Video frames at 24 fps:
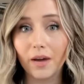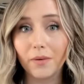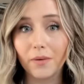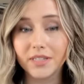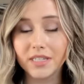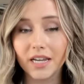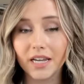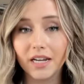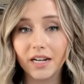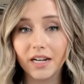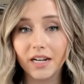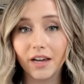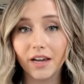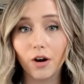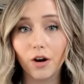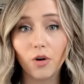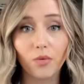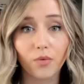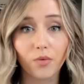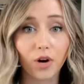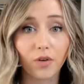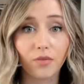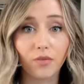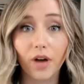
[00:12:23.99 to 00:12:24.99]
I was hitting
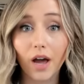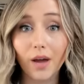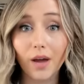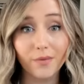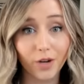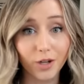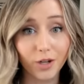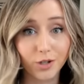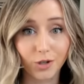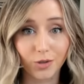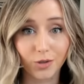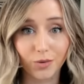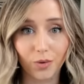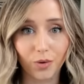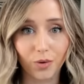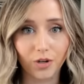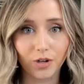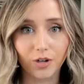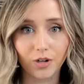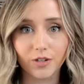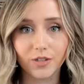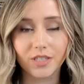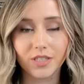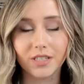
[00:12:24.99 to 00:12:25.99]
over 500
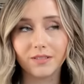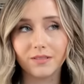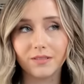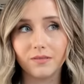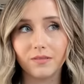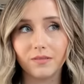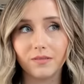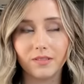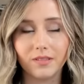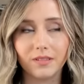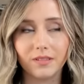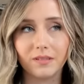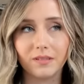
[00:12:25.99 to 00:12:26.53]
orders